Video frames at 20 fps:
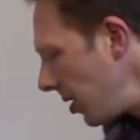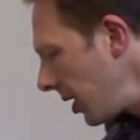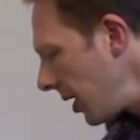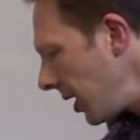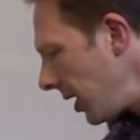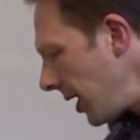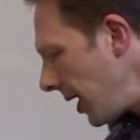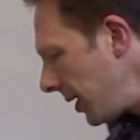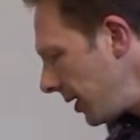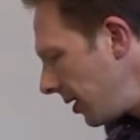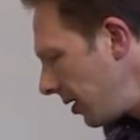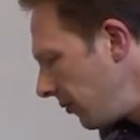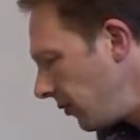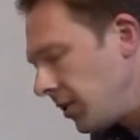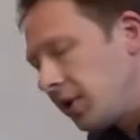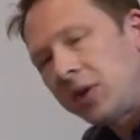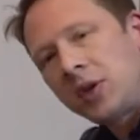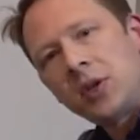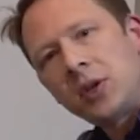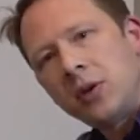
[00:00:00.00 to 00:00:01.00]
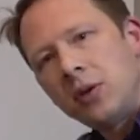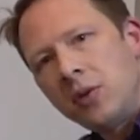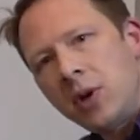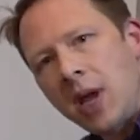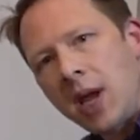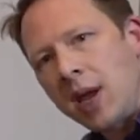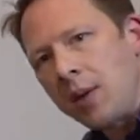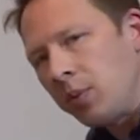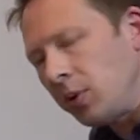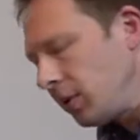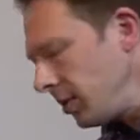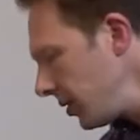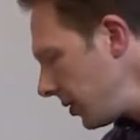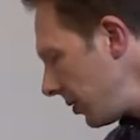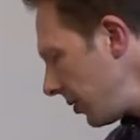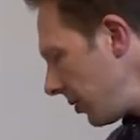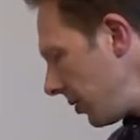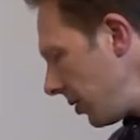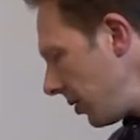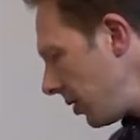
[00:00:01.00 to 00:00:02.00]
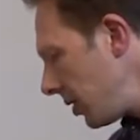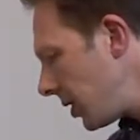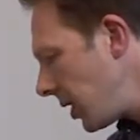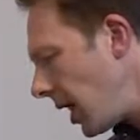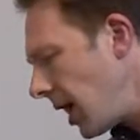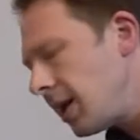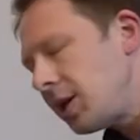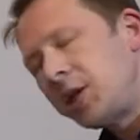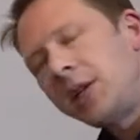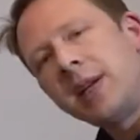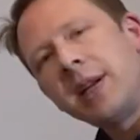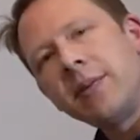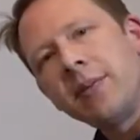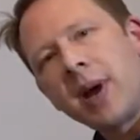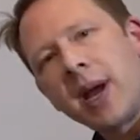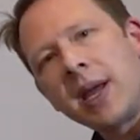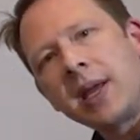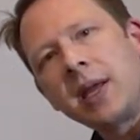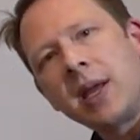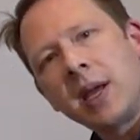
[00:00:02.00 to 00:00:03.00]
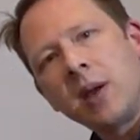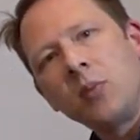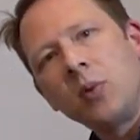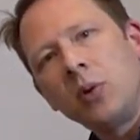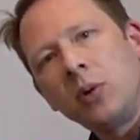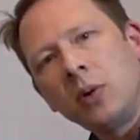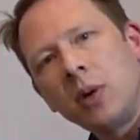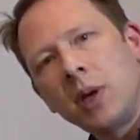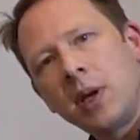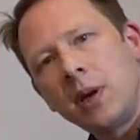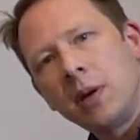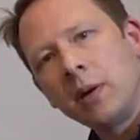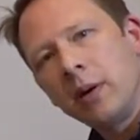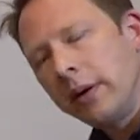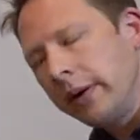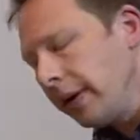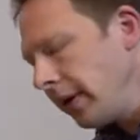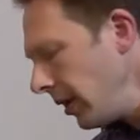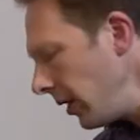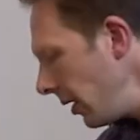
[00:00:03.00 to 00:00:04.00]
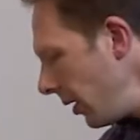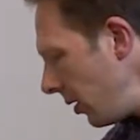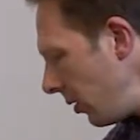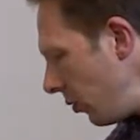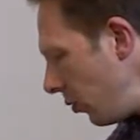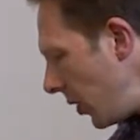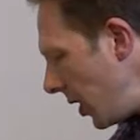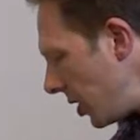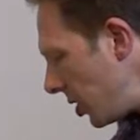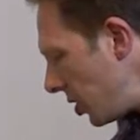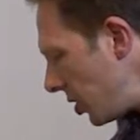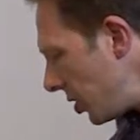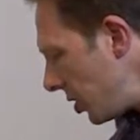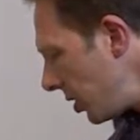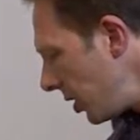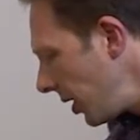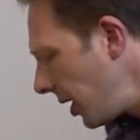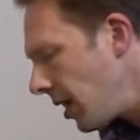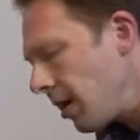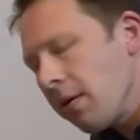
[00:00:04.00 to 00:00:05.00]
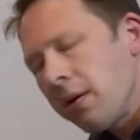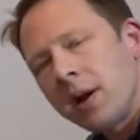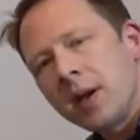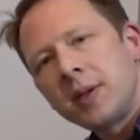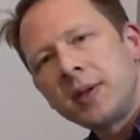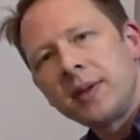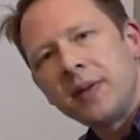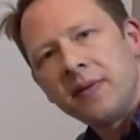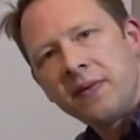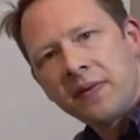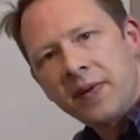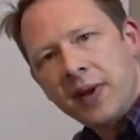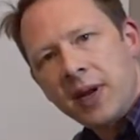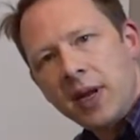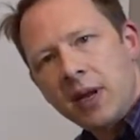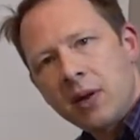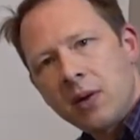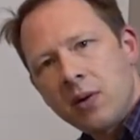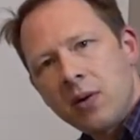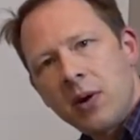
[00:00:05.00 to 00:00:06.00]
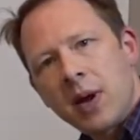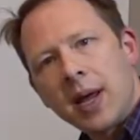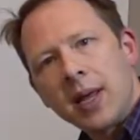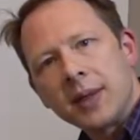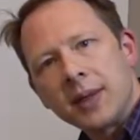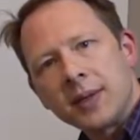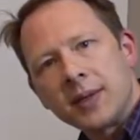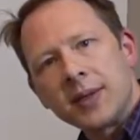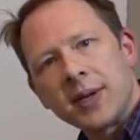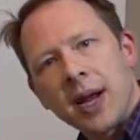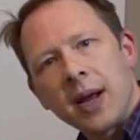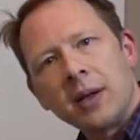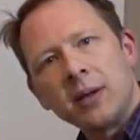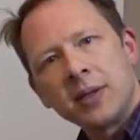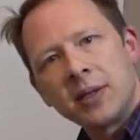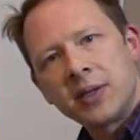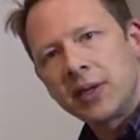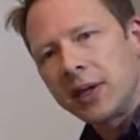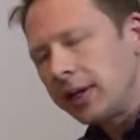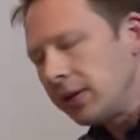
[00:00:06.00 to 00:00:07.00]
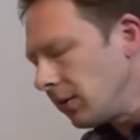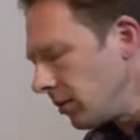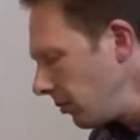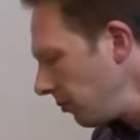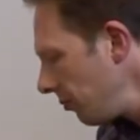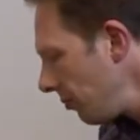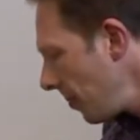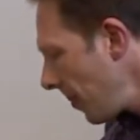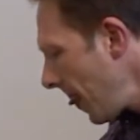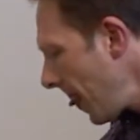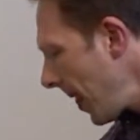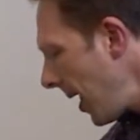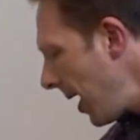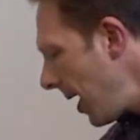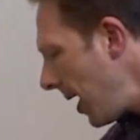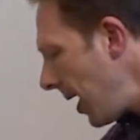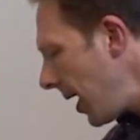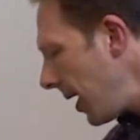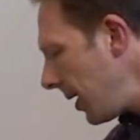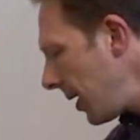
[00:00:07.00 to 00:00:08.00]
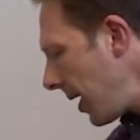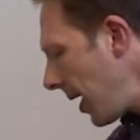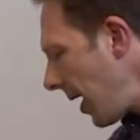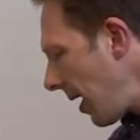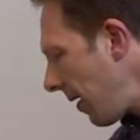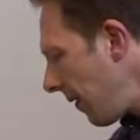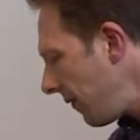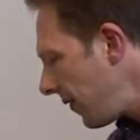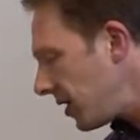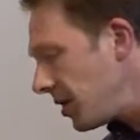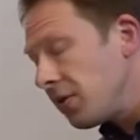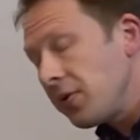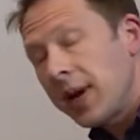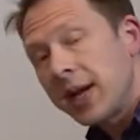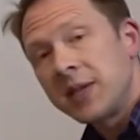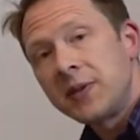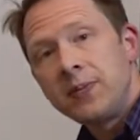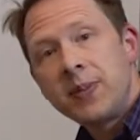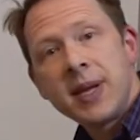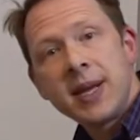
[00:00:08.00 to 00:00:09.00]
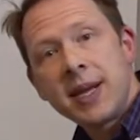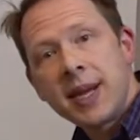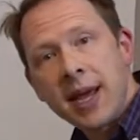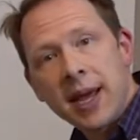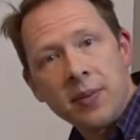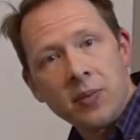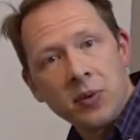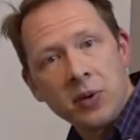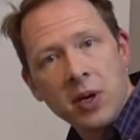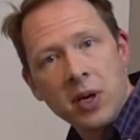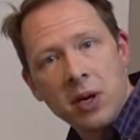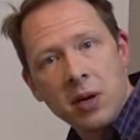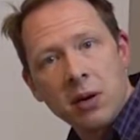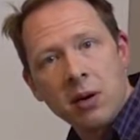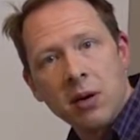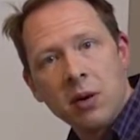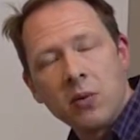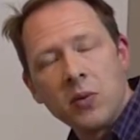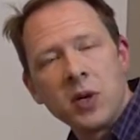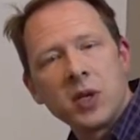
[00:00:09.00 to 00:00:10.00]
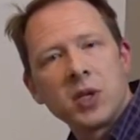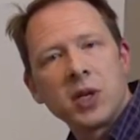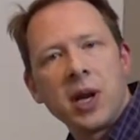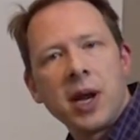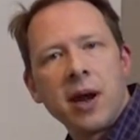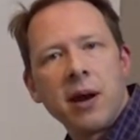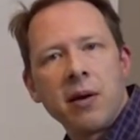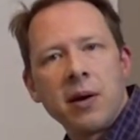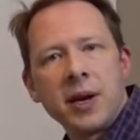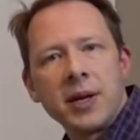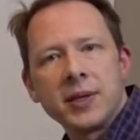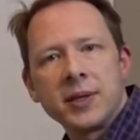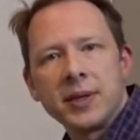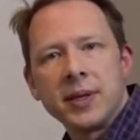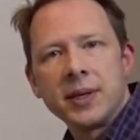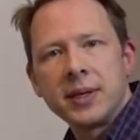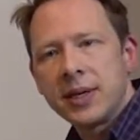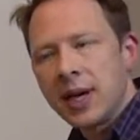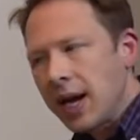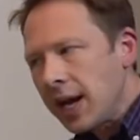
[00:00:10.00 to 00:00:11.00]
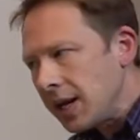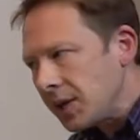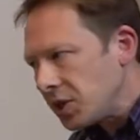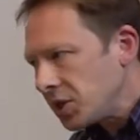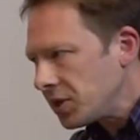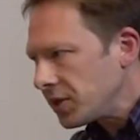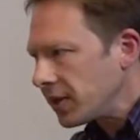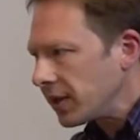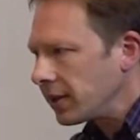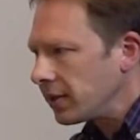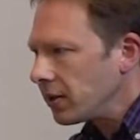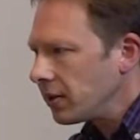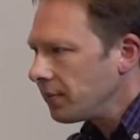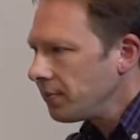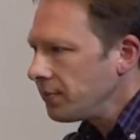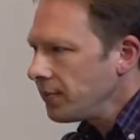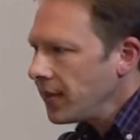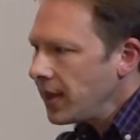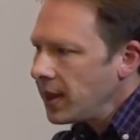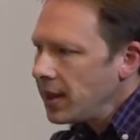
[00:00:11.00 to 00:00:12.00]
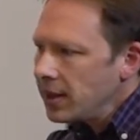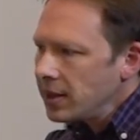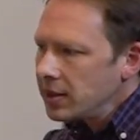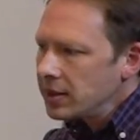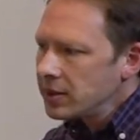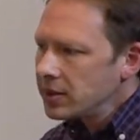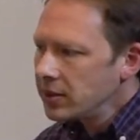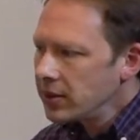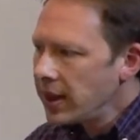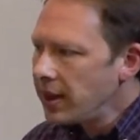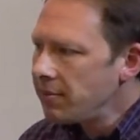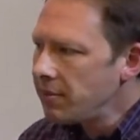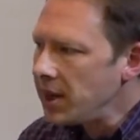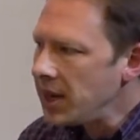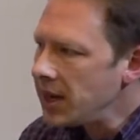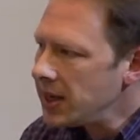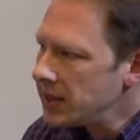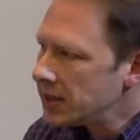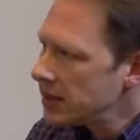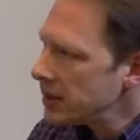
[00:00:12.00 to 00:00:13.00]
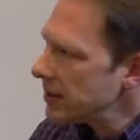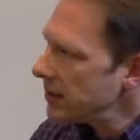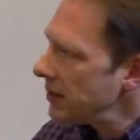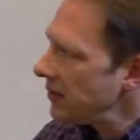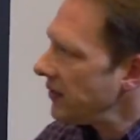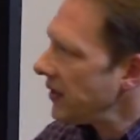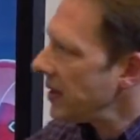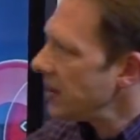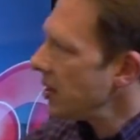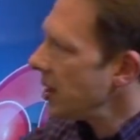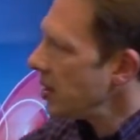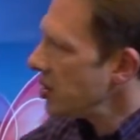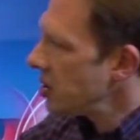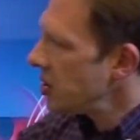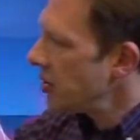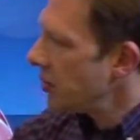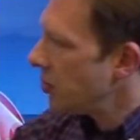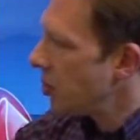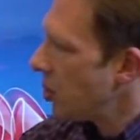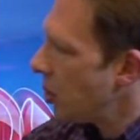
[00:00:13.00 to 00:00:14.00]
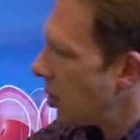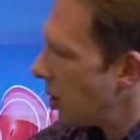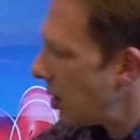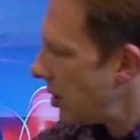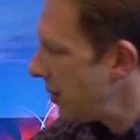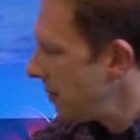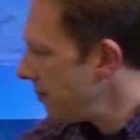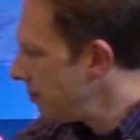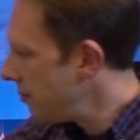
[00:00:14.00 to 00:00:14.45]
connected with two cables. There's a HDMI cable here, which carries the video and the sound signal. And I have a USB cable here, which carries the touch signal. So that means if I touch the board,